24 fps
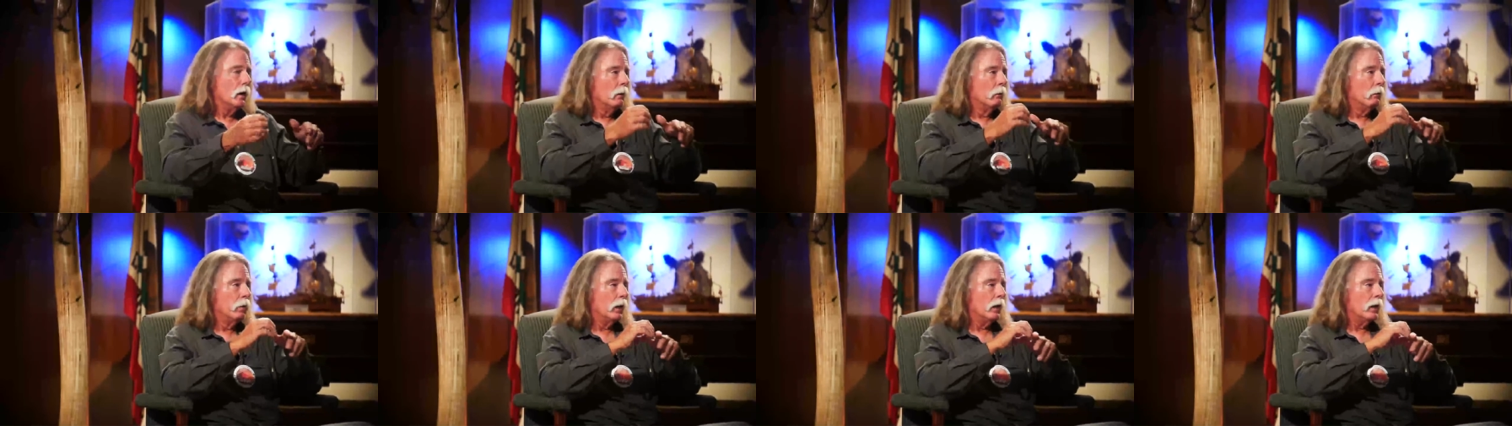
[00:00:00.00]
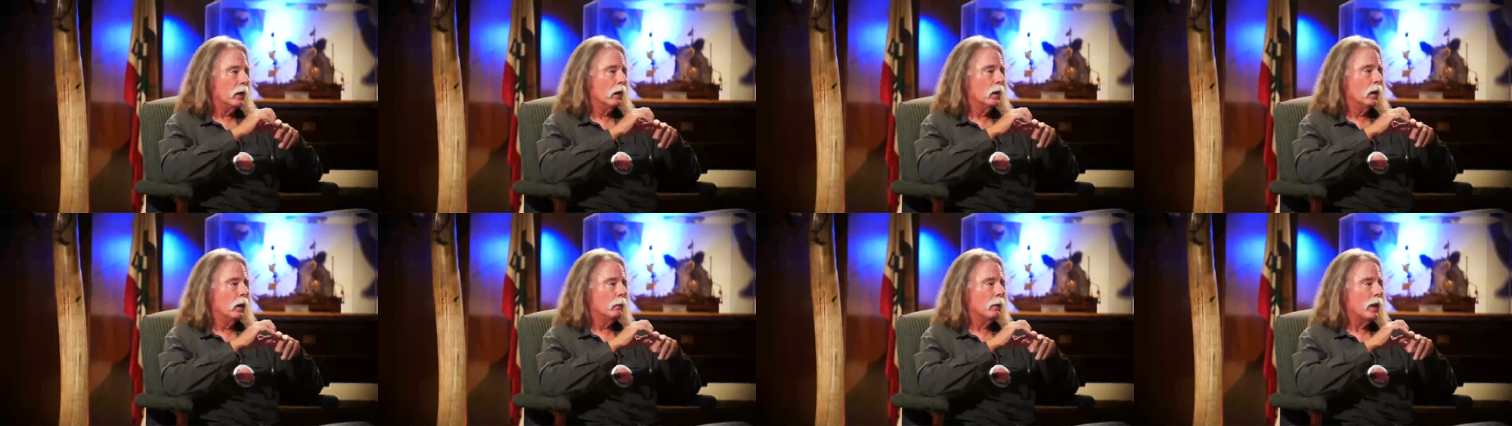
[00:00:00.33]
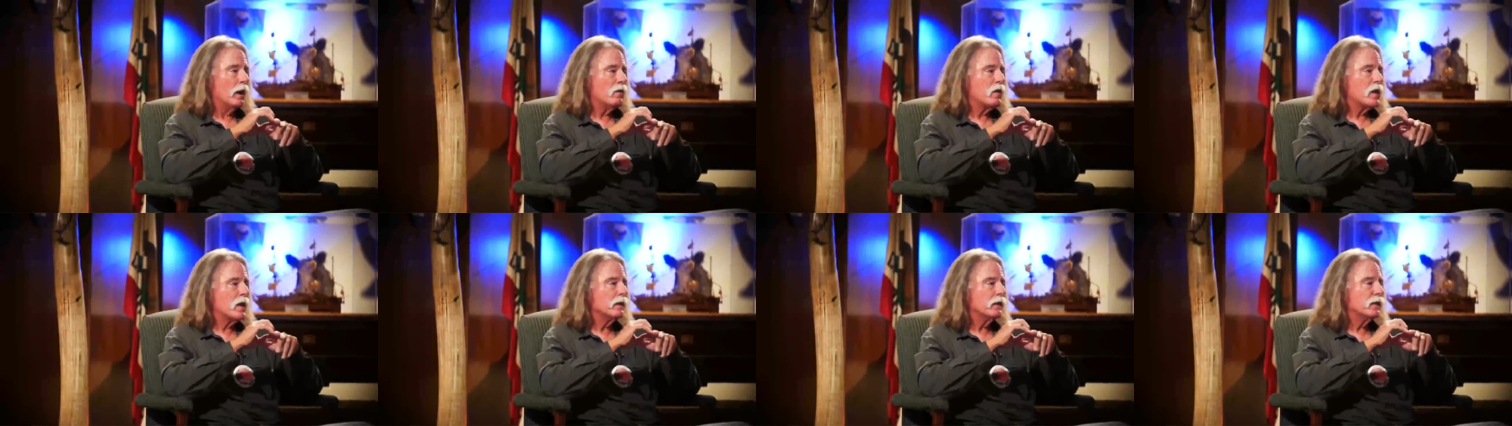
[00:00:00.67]
But um, I
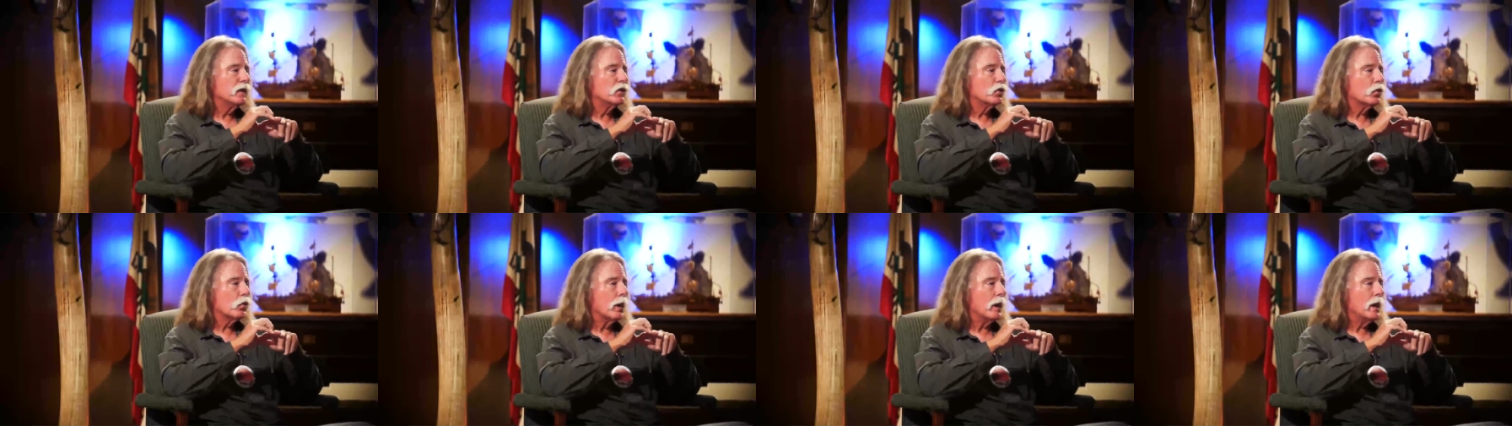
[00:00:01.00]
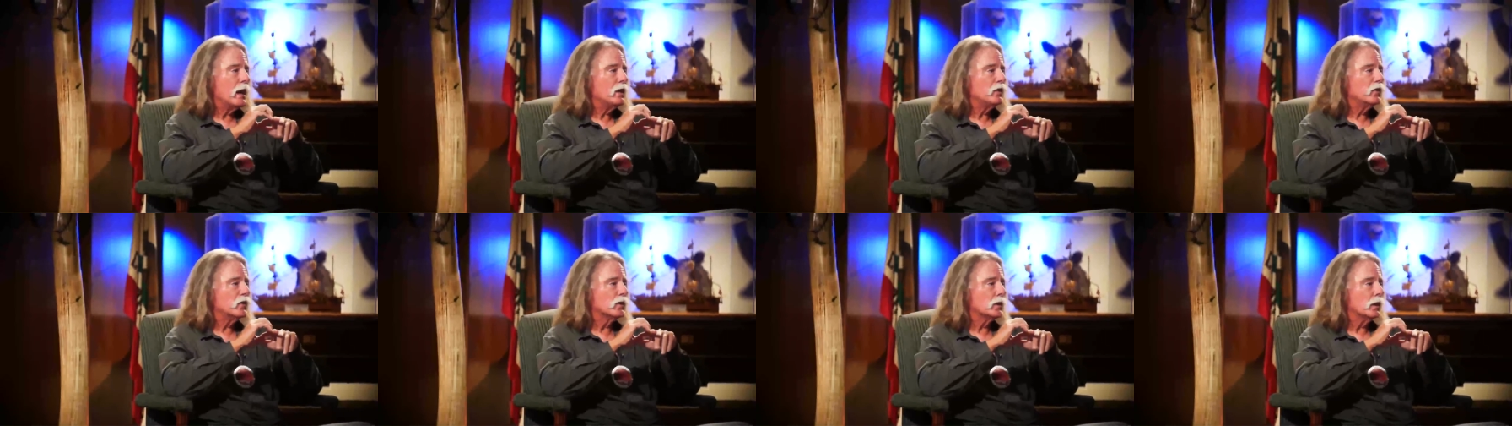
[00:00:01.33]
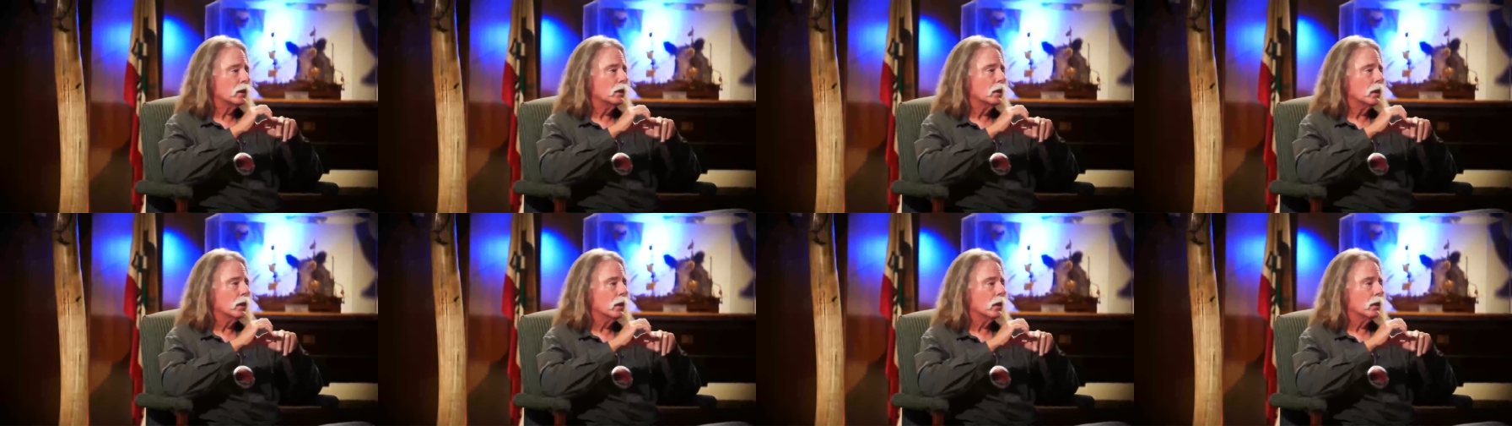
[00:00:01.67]
think the trades,
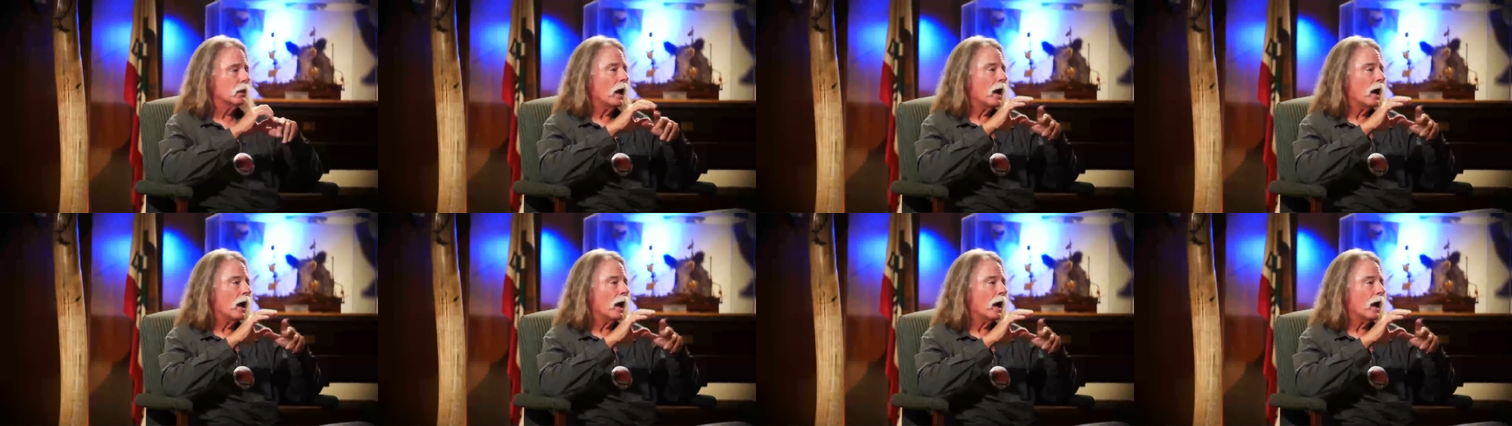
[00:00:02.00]
uh,